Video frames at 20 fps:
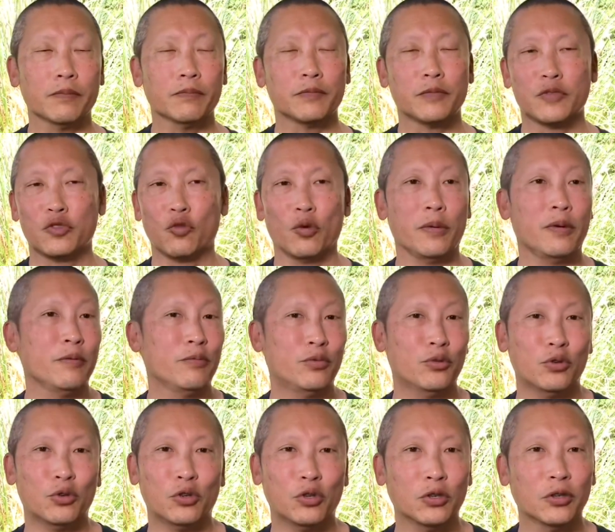swimming
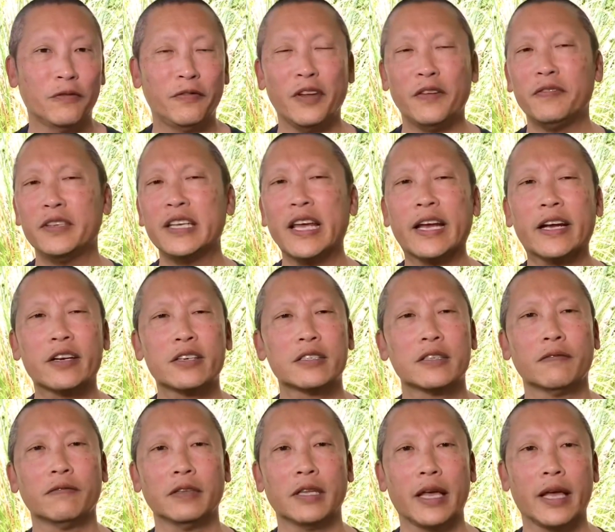pool, 50 acres
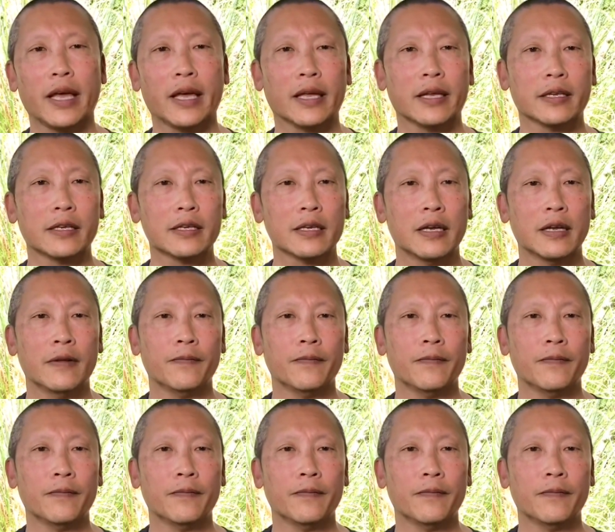of land